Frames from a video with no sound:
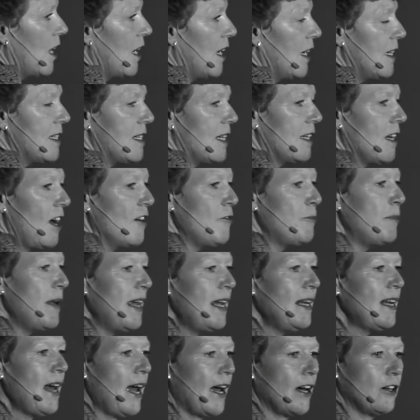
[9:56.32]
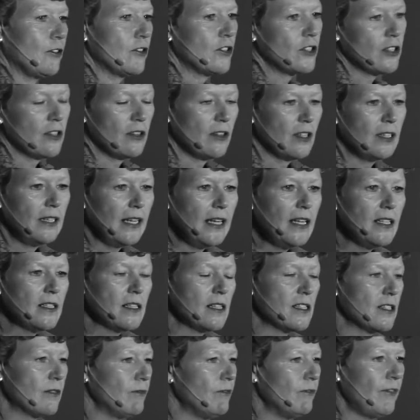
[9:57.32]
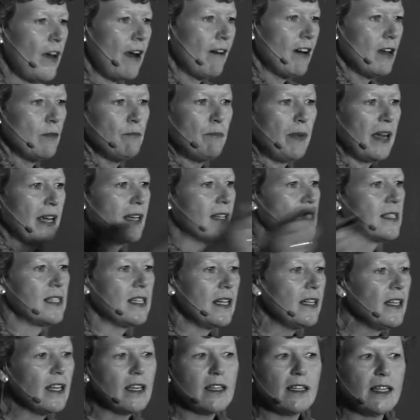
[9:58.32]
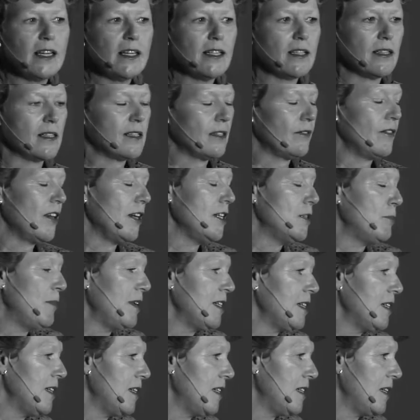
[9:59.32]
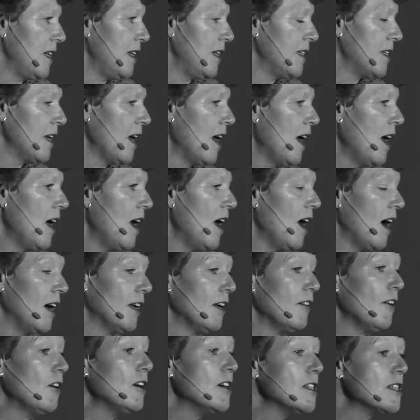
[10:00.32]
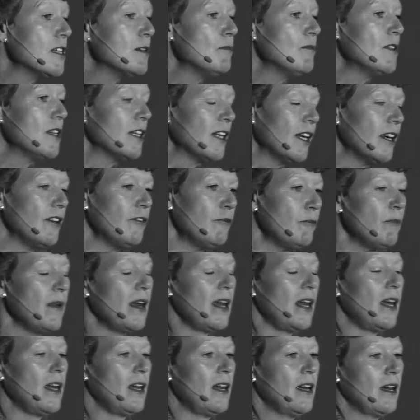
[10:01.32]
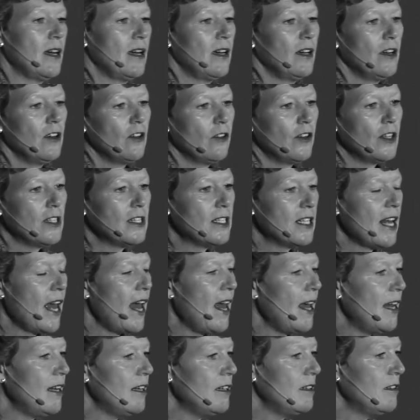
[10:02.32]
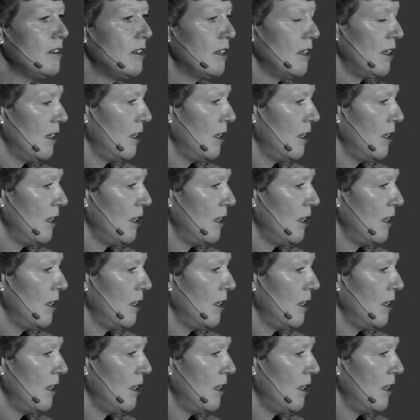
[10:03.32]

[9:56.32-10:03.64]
He said, I've been out to the leaders, very big senior leaders of these businesses, and I've asked them to give me the 10